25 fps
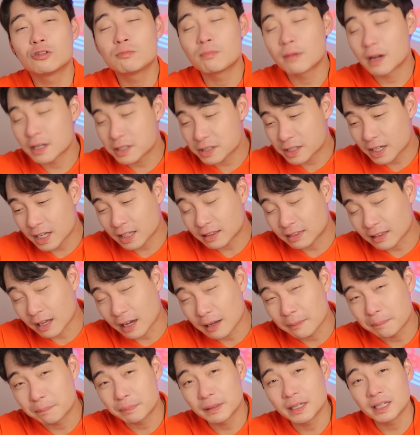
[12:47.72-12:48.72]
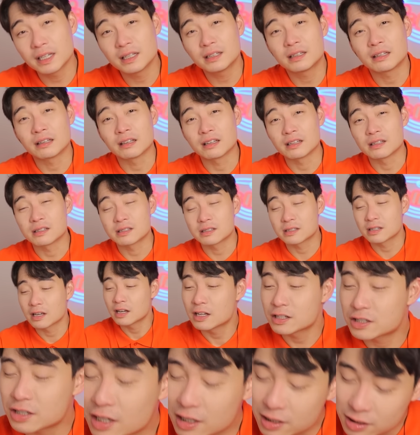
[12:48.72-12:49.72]
too much, get diabetes.
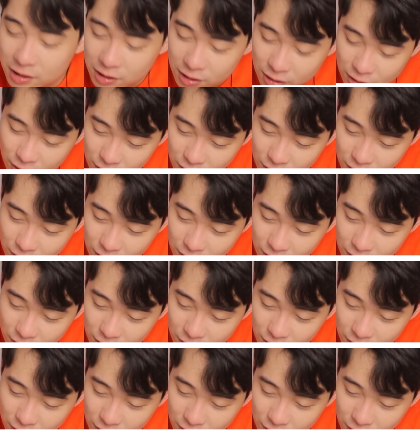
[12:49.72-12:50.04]
Just